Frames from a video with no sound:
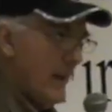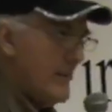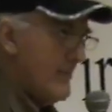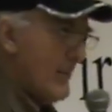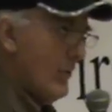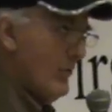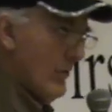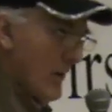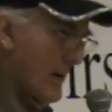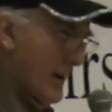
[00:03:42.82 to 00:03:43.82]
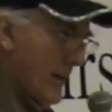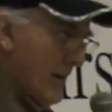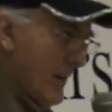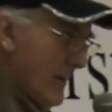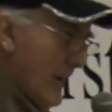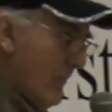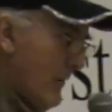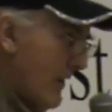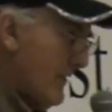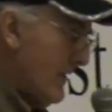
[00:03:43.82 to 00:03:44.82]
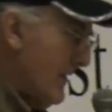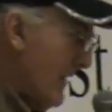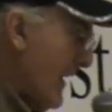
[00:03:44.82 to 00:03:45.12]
And so I'm not the